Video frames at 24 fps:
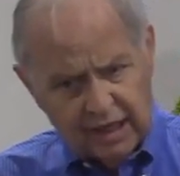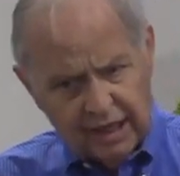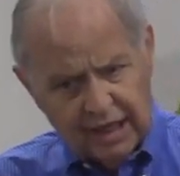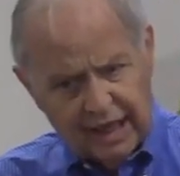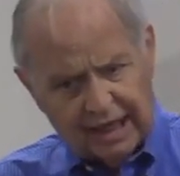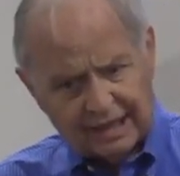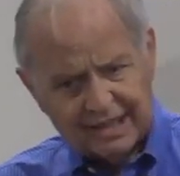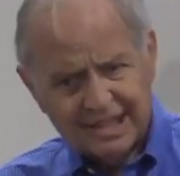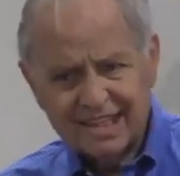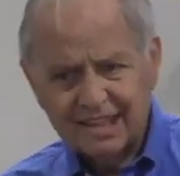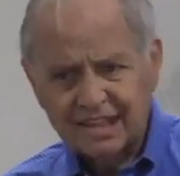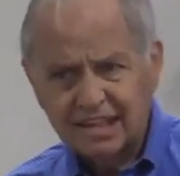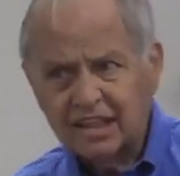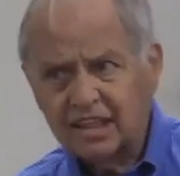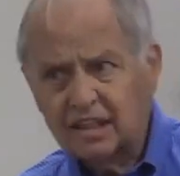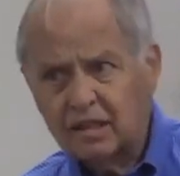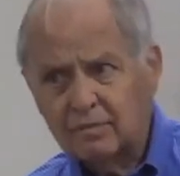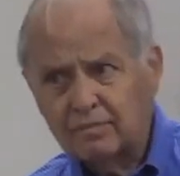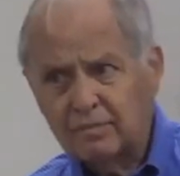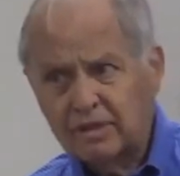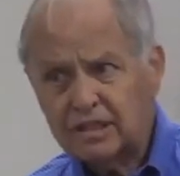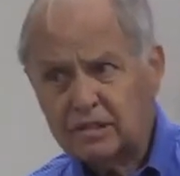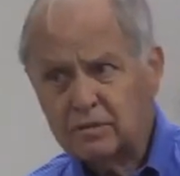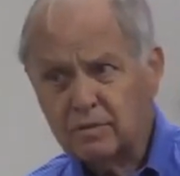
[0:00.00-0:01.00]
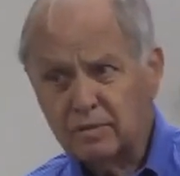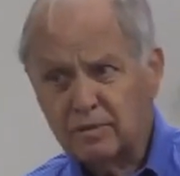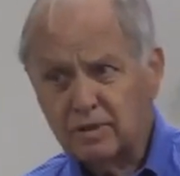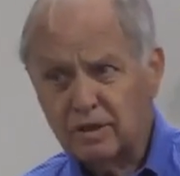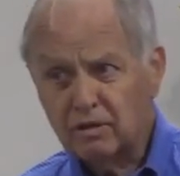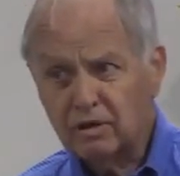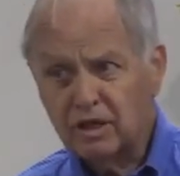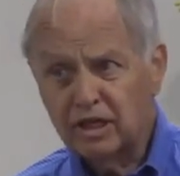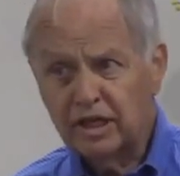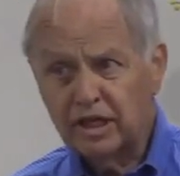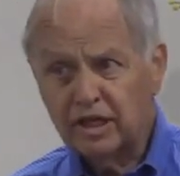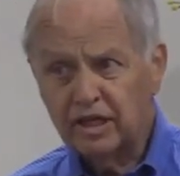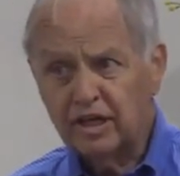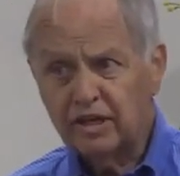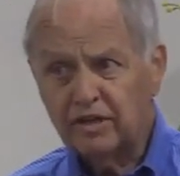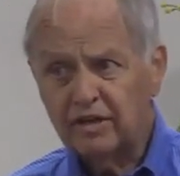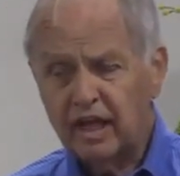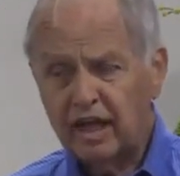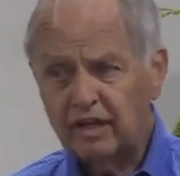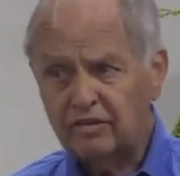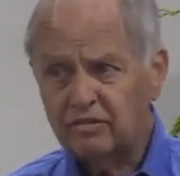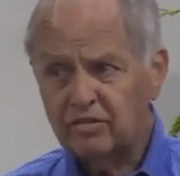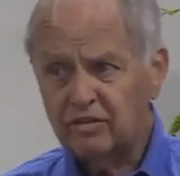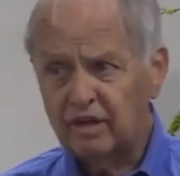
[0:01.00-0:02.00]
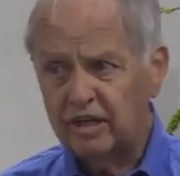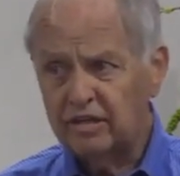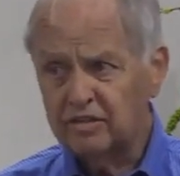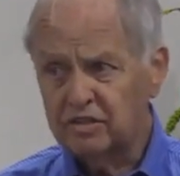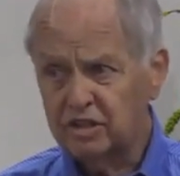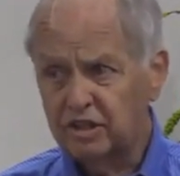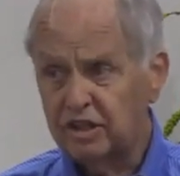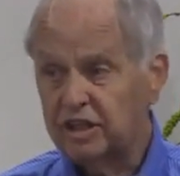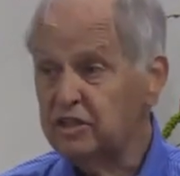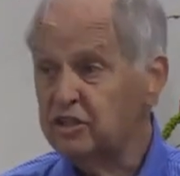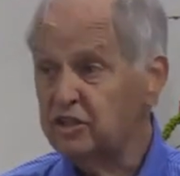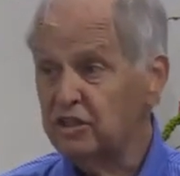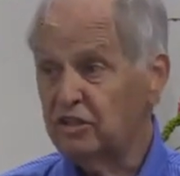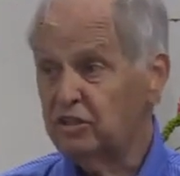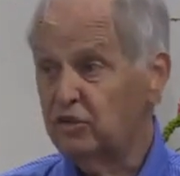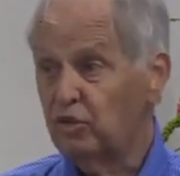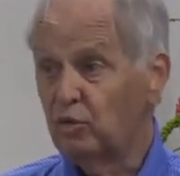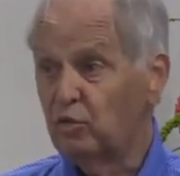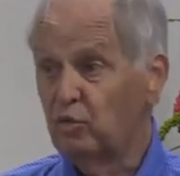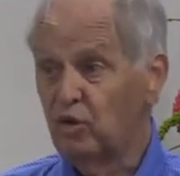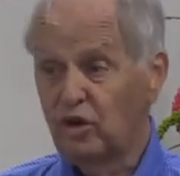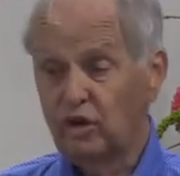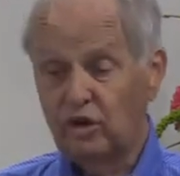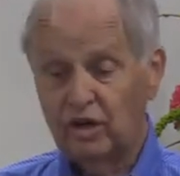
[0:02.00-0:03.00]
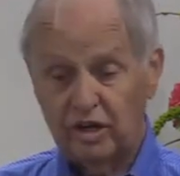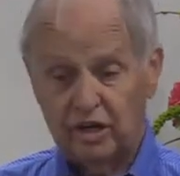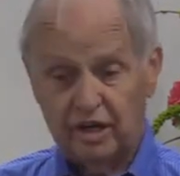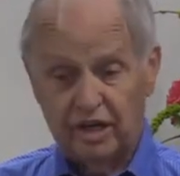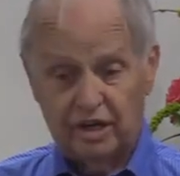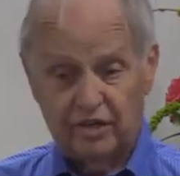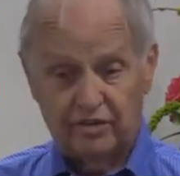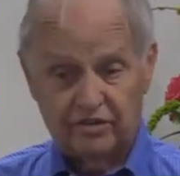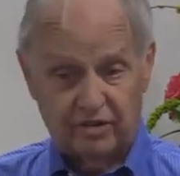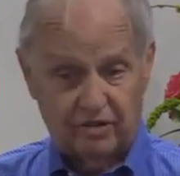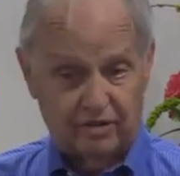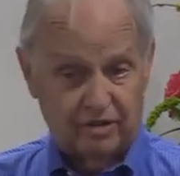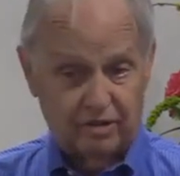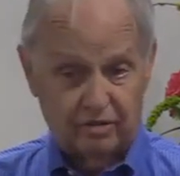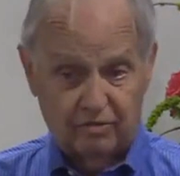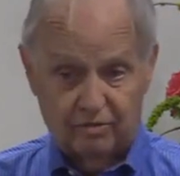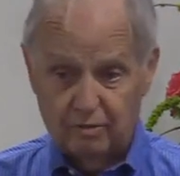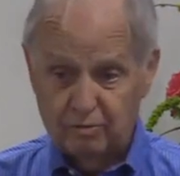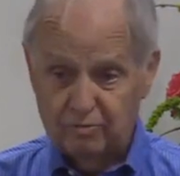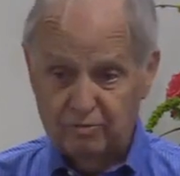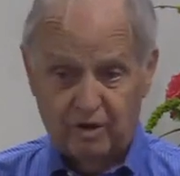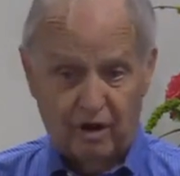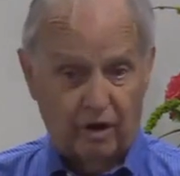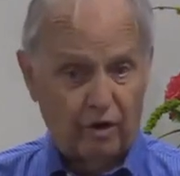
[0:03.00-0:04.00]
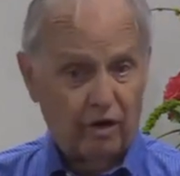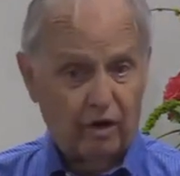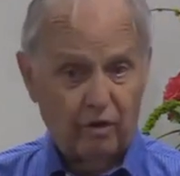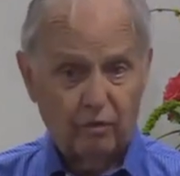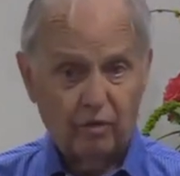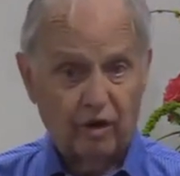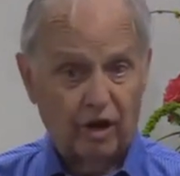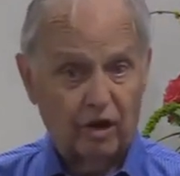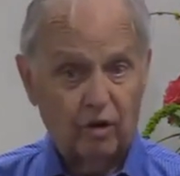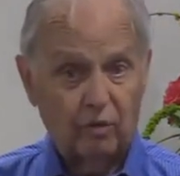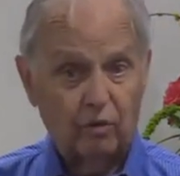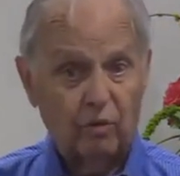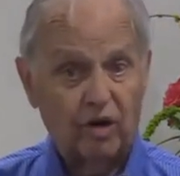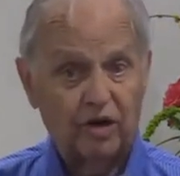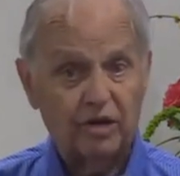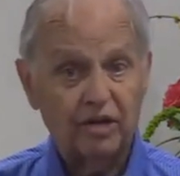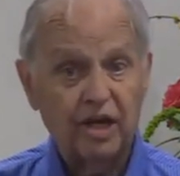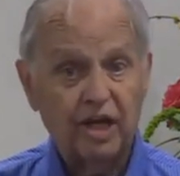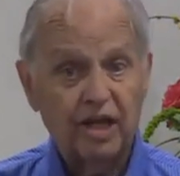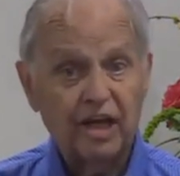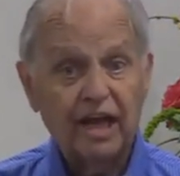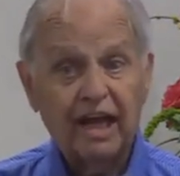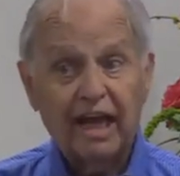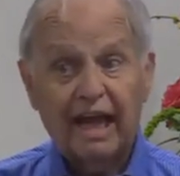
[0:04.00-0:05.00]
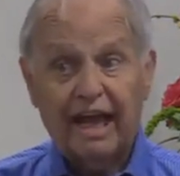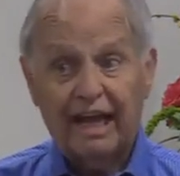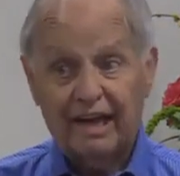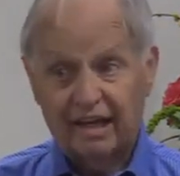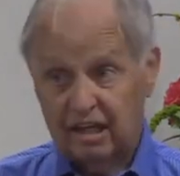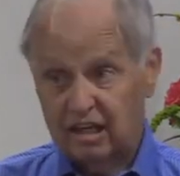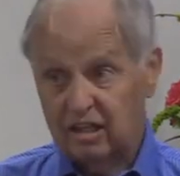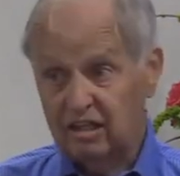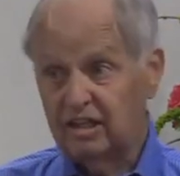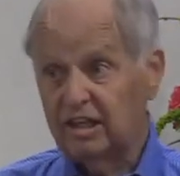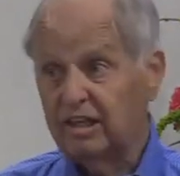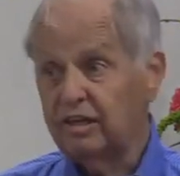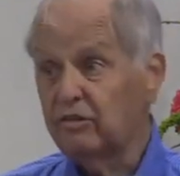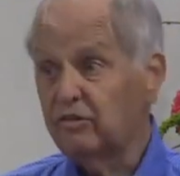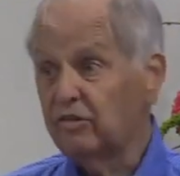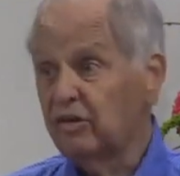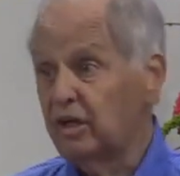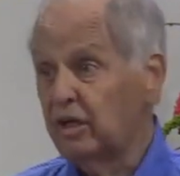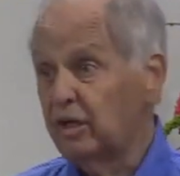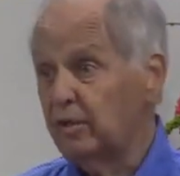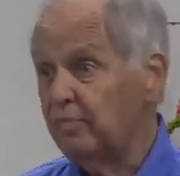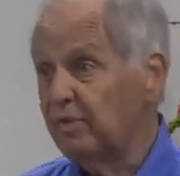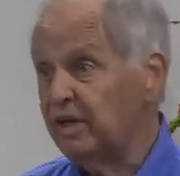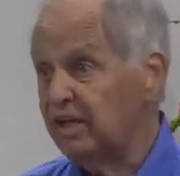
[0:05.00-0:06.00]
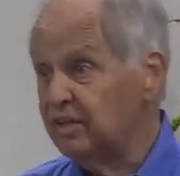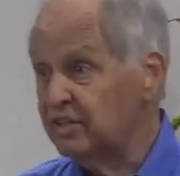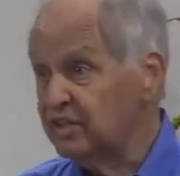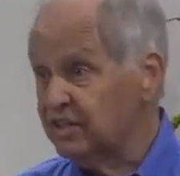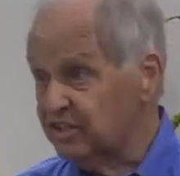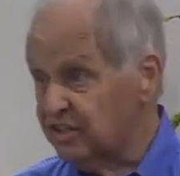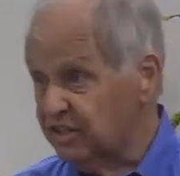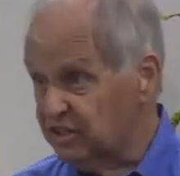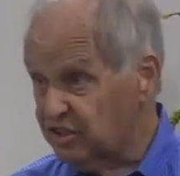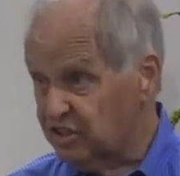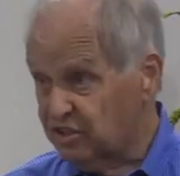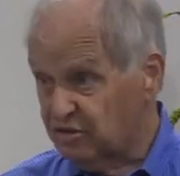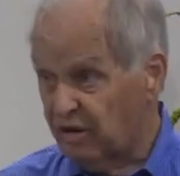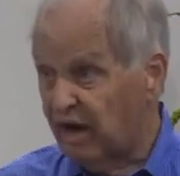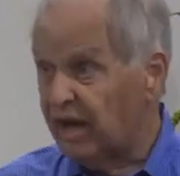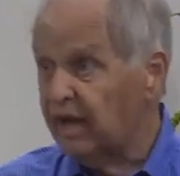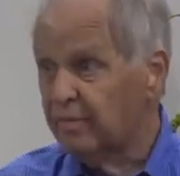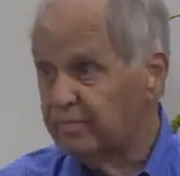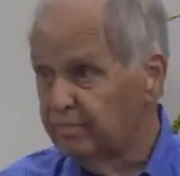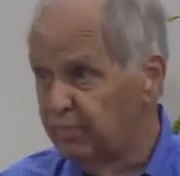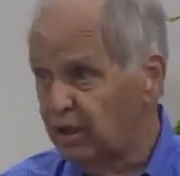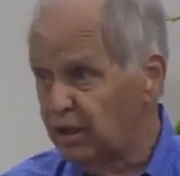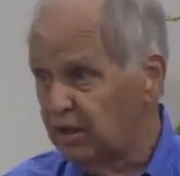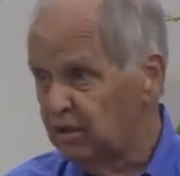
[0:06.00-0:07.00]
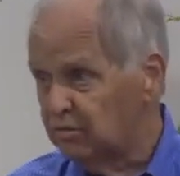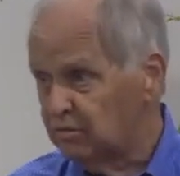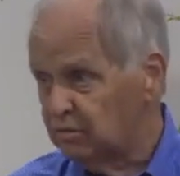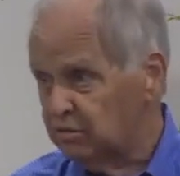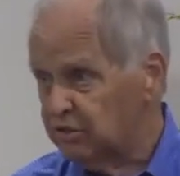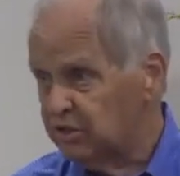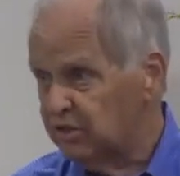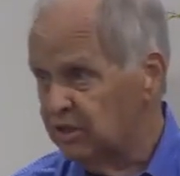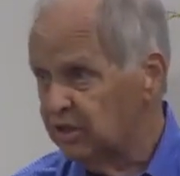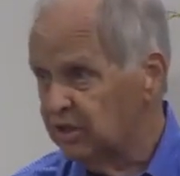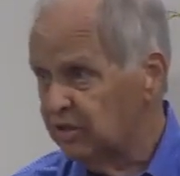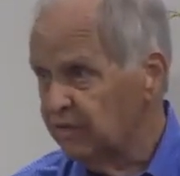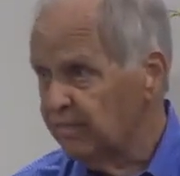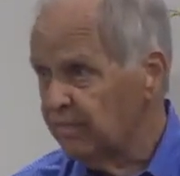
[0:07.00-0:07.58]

that's a little misleading, that translation. The word is a very rare one, and it literally means to strike blows.